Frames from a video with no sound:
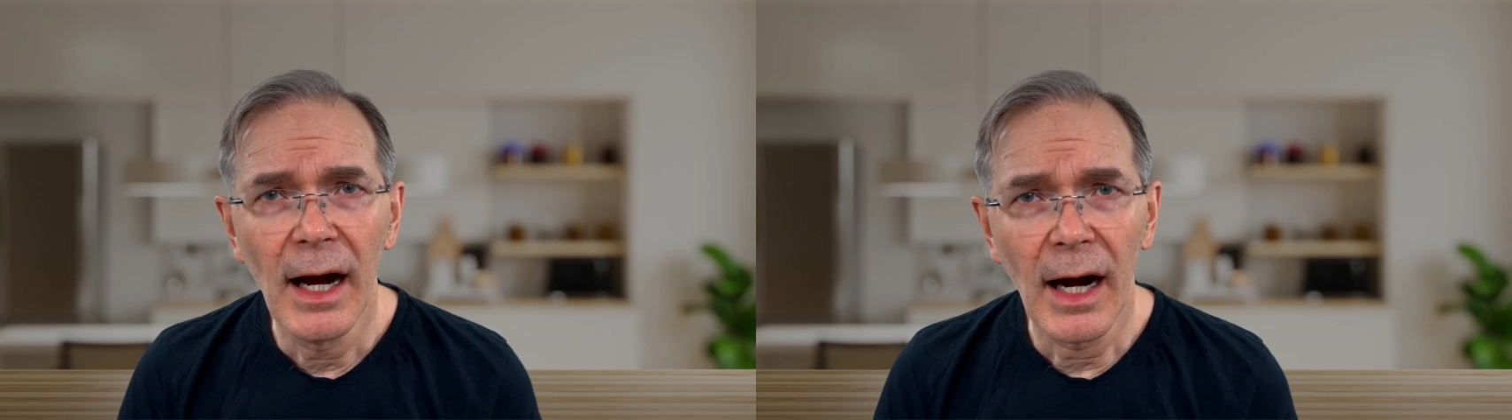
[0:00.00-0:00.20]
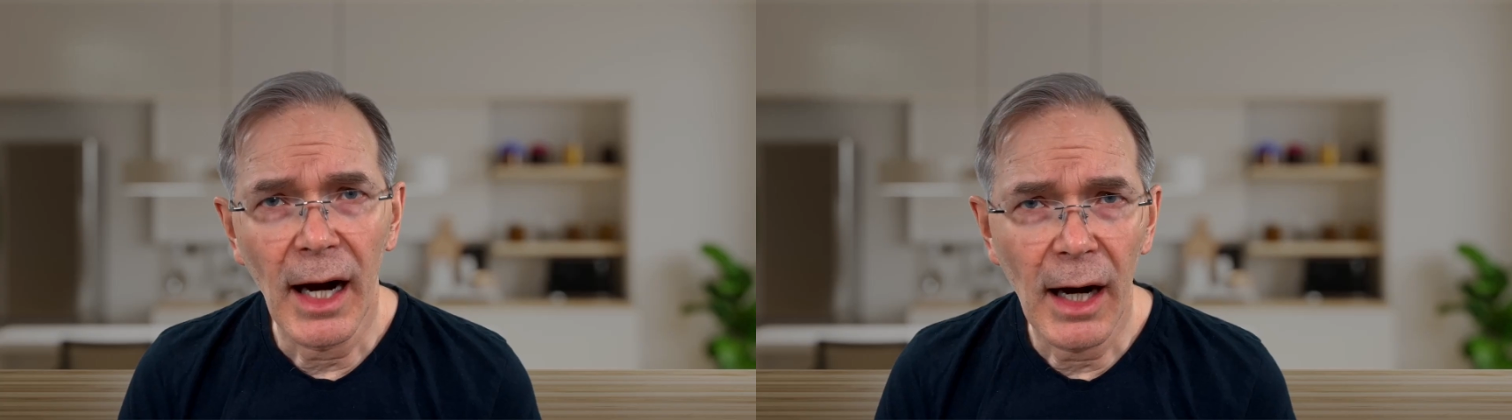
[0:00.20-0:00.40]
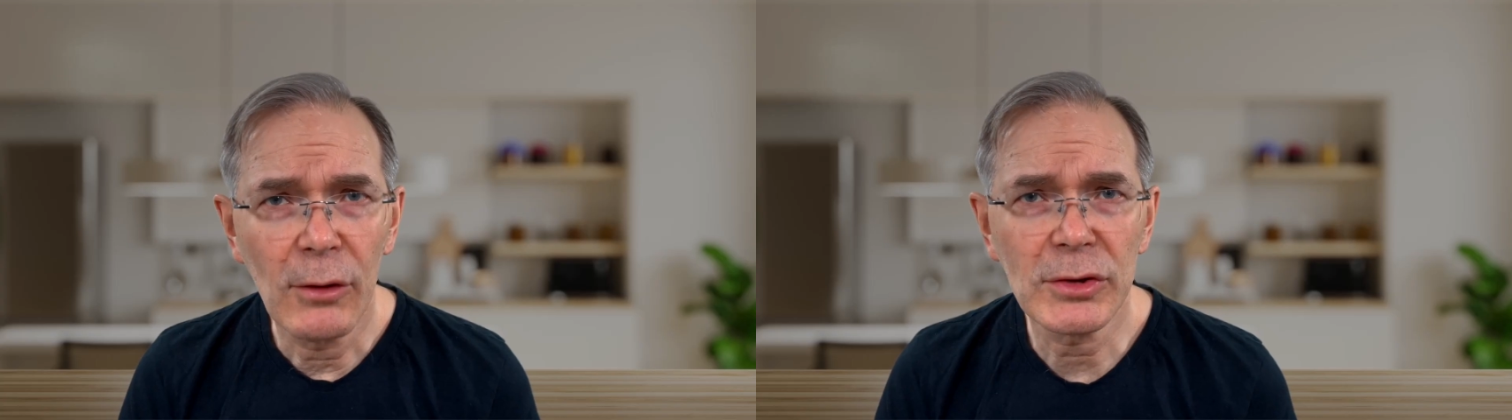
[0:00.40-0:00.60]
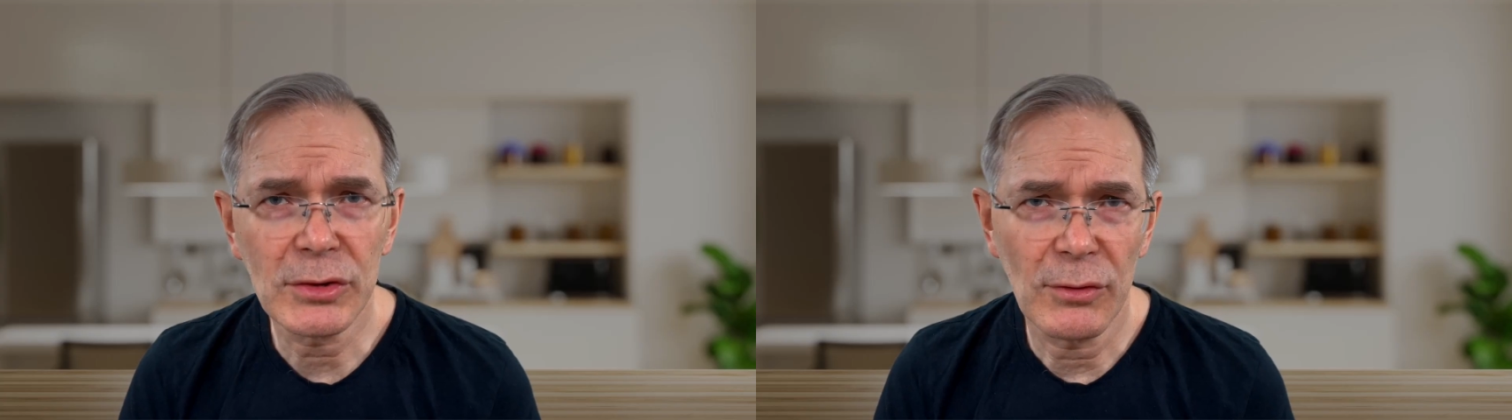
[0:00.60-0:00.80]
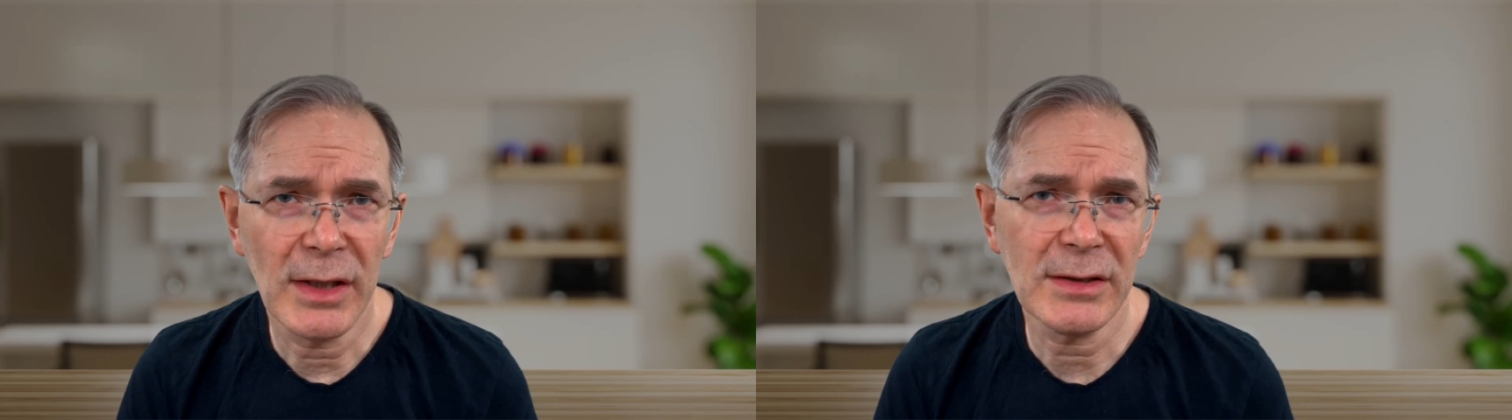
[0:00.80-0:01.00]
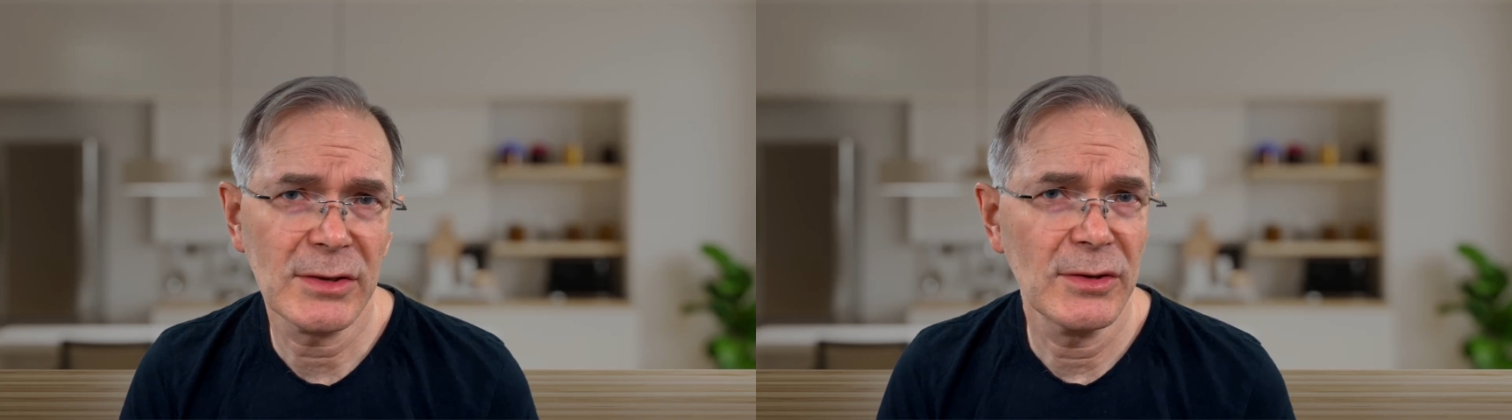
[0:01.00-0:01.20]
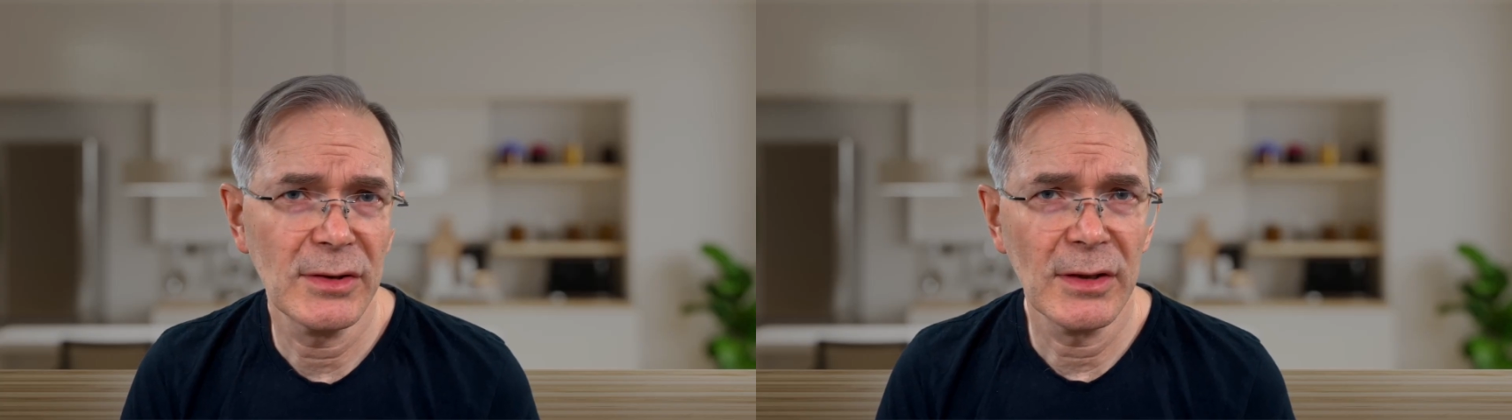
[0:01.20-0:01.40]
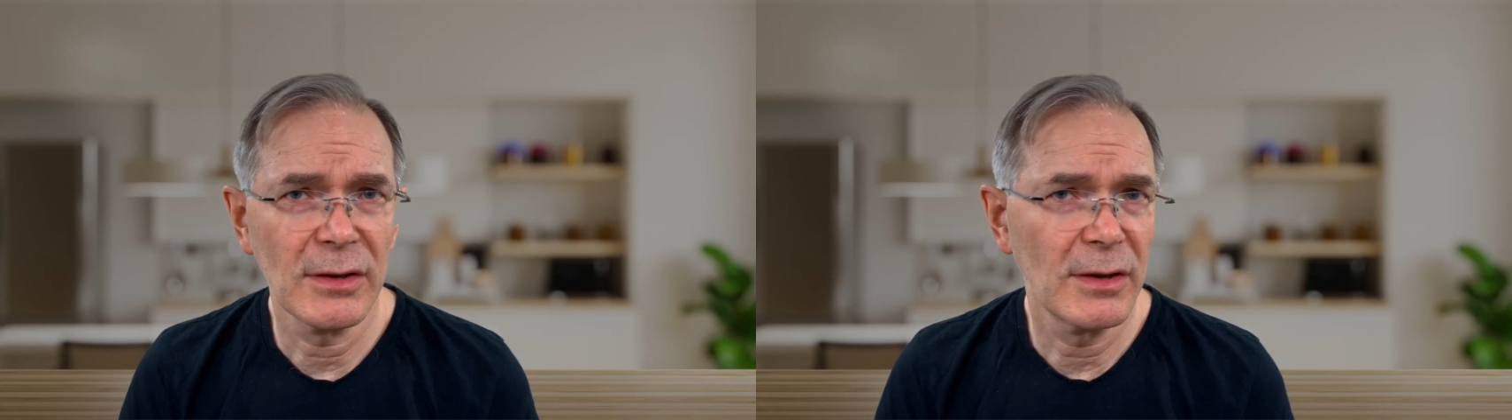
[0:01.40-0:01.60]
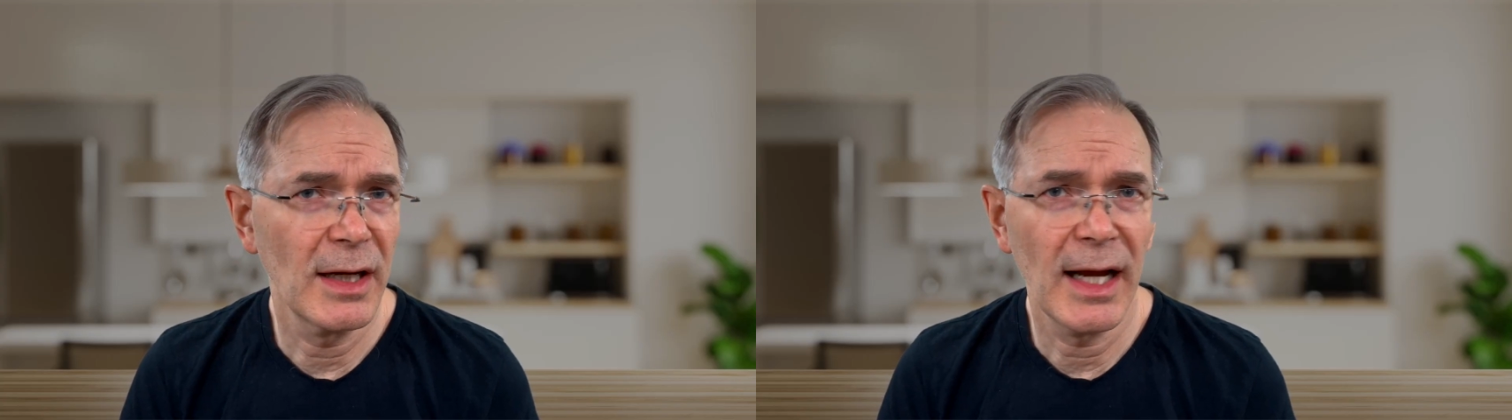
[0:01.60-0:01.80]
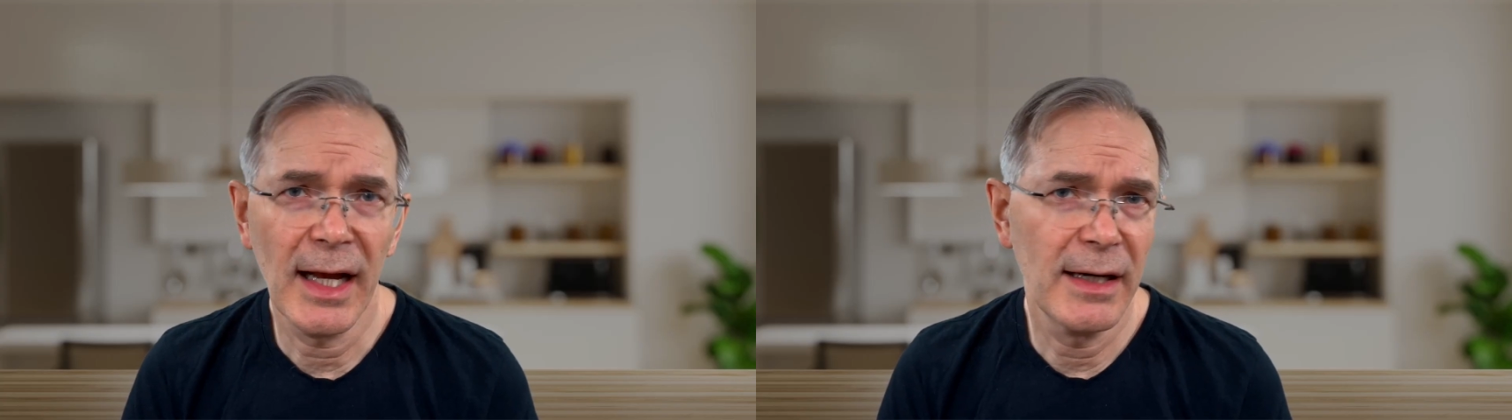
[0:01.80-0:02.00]
how structured
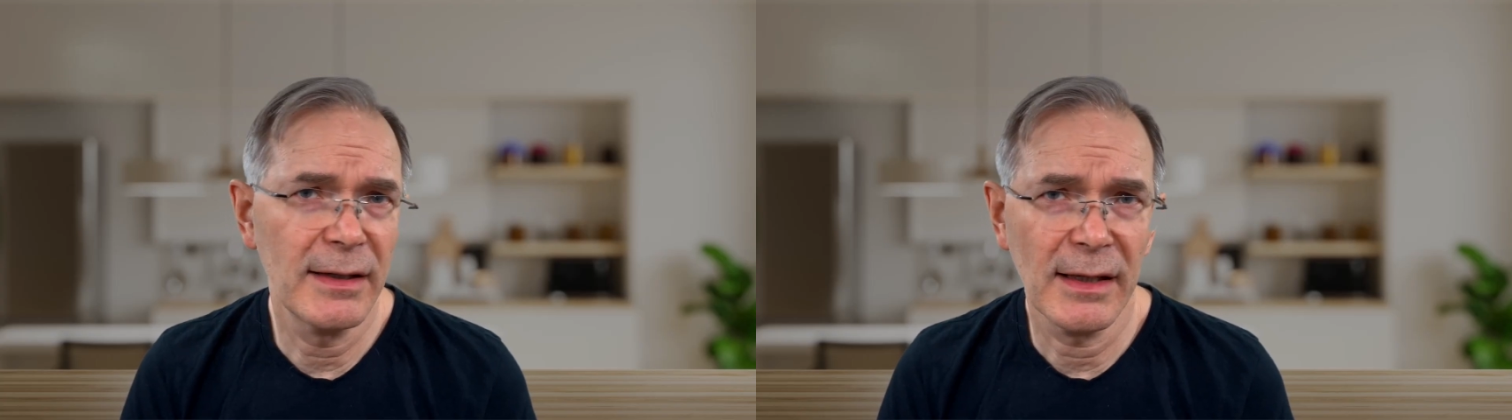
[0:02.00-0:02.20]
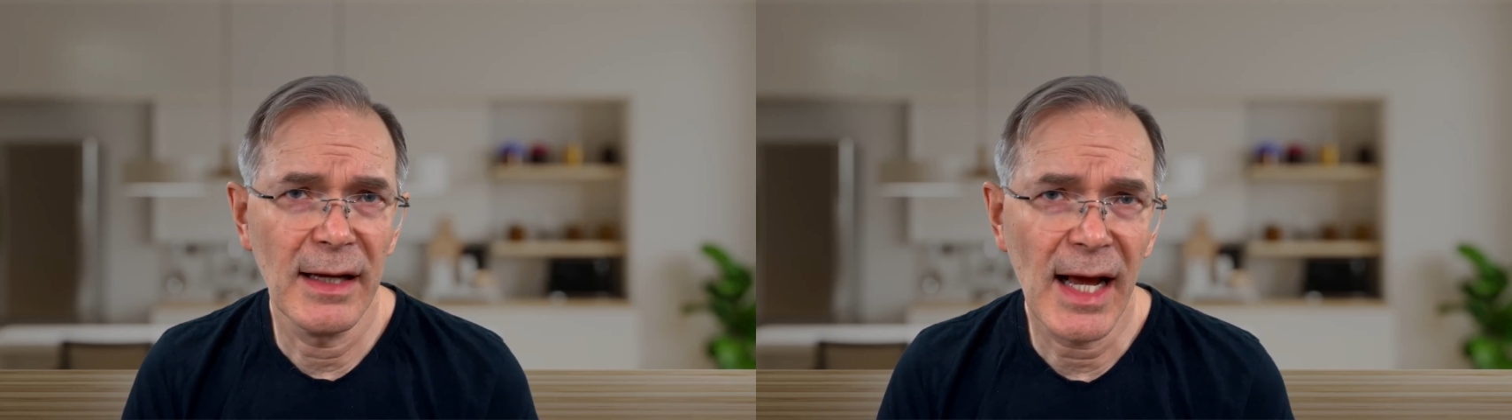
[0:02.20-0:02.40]
and